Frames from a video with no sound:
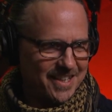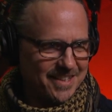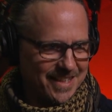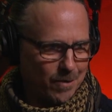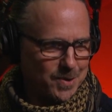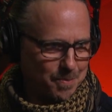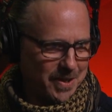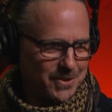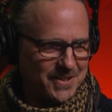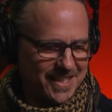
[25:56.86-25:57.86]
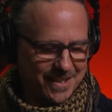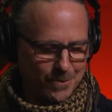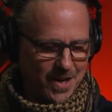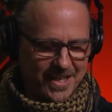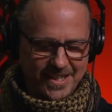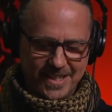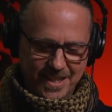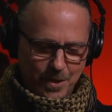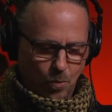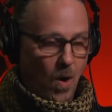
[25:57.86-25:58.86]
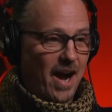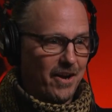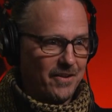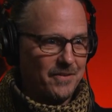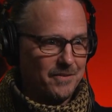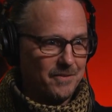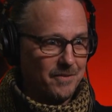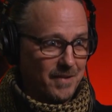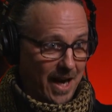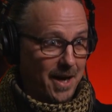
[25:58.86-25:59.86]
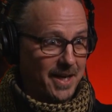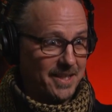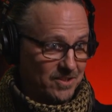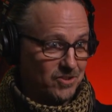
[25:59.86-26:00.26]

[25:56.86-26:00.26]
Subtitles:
that was building and running while I and